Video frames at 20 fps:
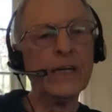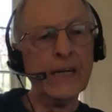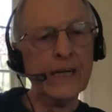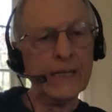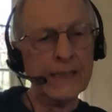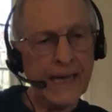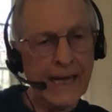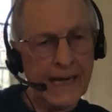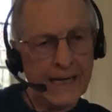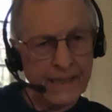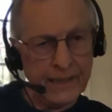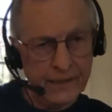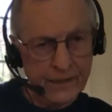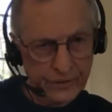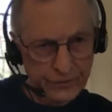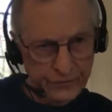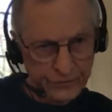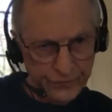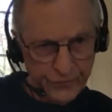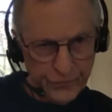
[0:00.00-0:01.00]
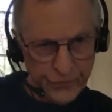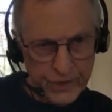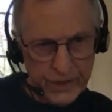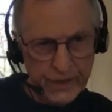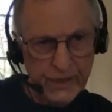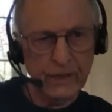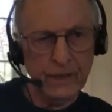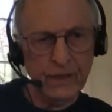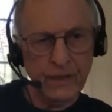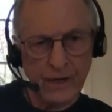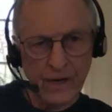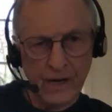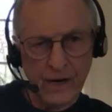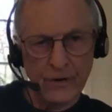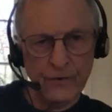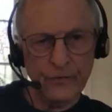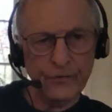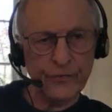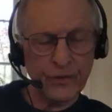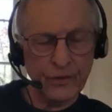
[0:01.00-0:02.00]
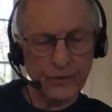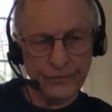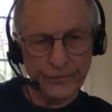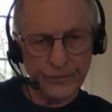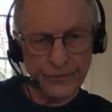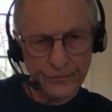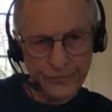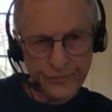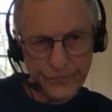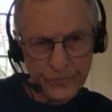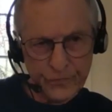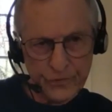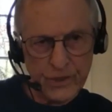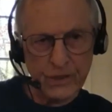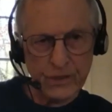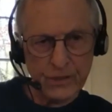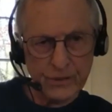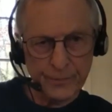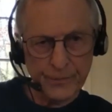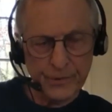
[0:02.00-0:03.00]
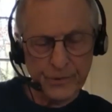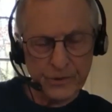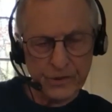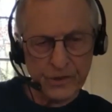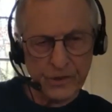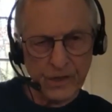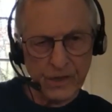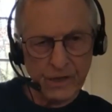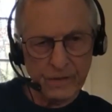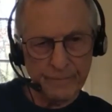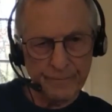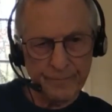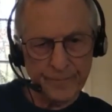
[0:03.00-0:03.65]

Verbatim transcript: and that it is free higher self is free to communicate.